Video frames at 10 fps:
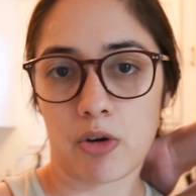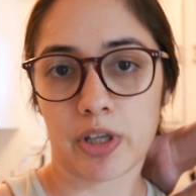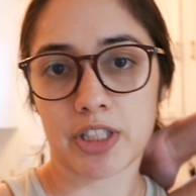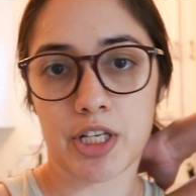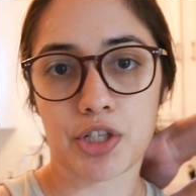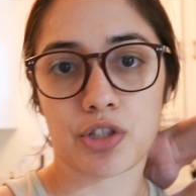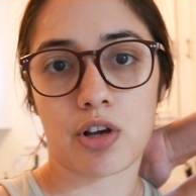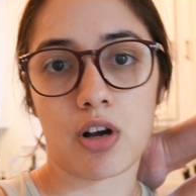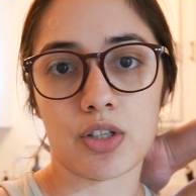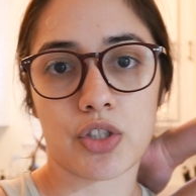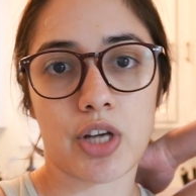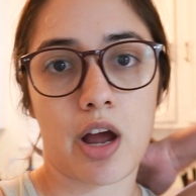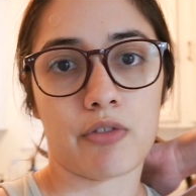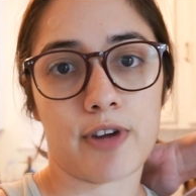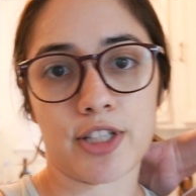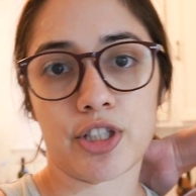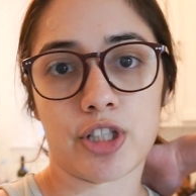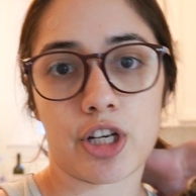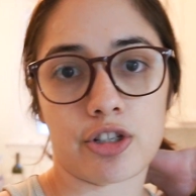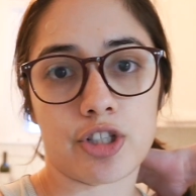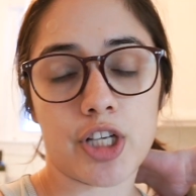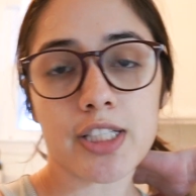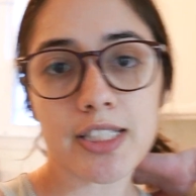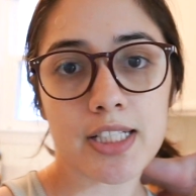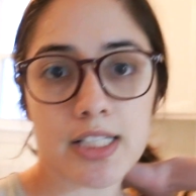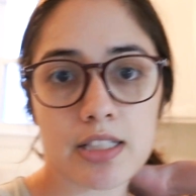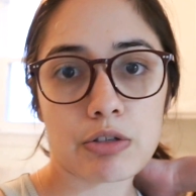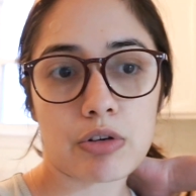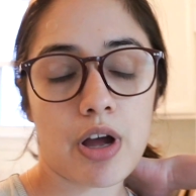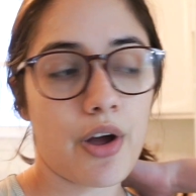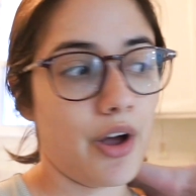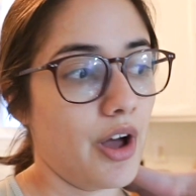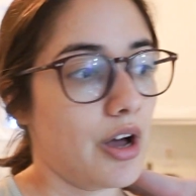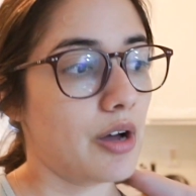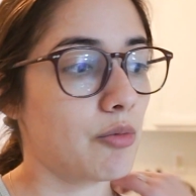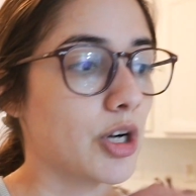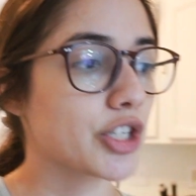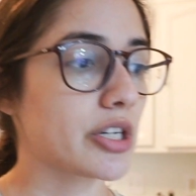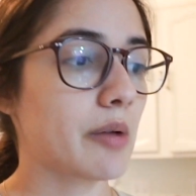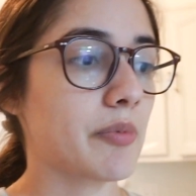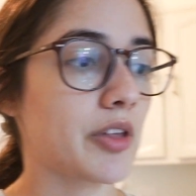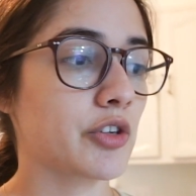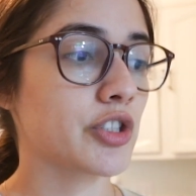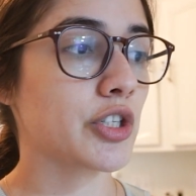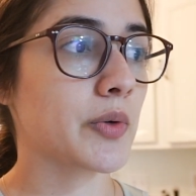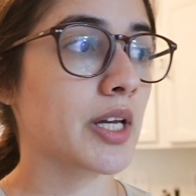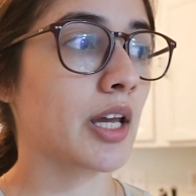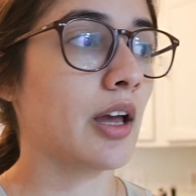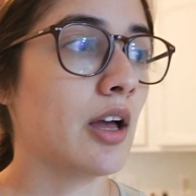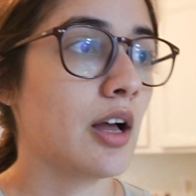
organization's all-staff race and gender justice workshop that they're doing.